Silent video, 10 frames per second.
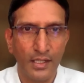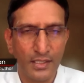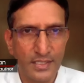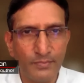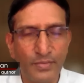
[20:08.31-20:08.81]

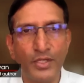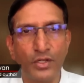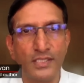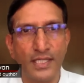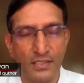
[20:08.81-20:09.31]
Simply
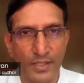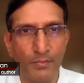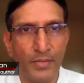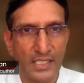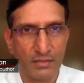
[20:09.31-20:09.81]
because there has been a
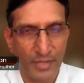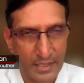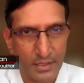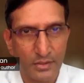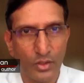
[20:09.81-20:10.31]
past
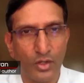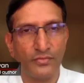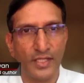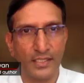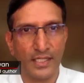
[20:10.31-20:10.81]
pattern of
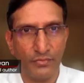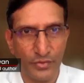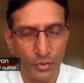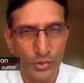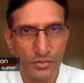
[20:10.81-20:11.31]
that kind of
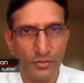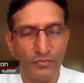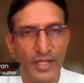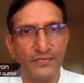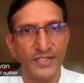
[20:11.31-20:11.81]
use.
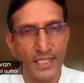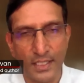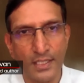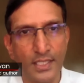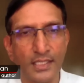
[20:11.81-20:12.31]
We have
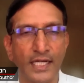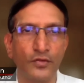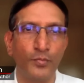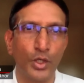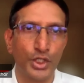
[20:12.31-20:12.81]
signaled that kind
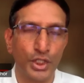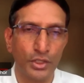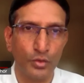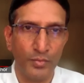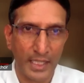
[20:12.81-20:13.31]
of posture
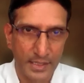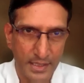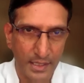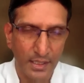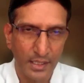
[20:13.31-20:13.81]
to
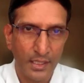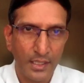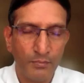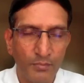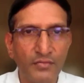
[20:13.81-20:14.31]
Pakistan,
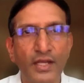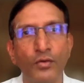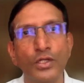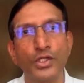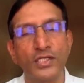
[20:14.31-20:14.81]
but we have
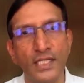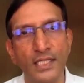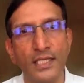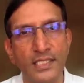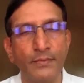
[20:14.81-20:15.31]
also
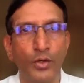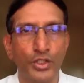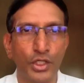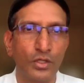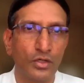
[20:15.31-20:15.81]
signaled the same
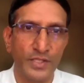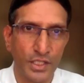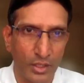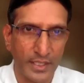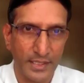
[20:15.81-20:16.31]
posture to our domestic
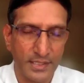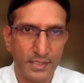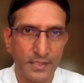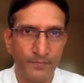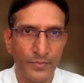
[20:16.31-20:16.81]

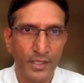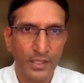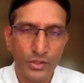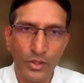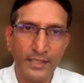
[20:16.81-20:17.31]
audiences.
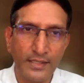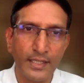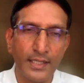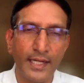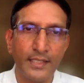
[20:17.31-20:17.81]
So I
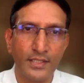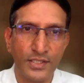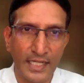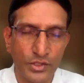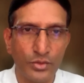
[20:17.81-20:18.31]
think it
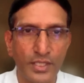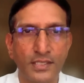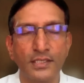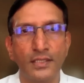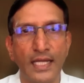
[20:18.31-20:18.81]
stands to
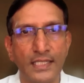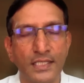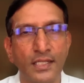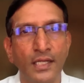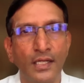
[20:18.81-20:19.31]
reason that,
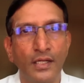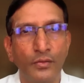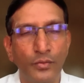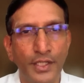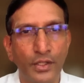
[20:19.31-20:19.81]

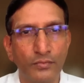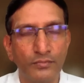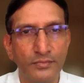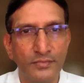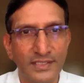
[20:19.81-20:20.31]

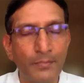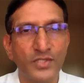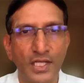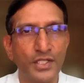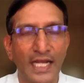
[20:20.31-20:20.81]
some
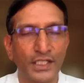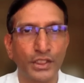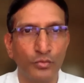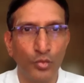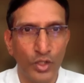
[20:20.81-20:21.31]
such
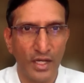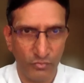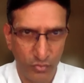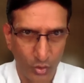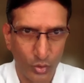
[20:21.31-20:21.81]
action would have
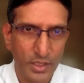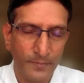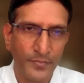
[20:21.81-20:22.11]
followed.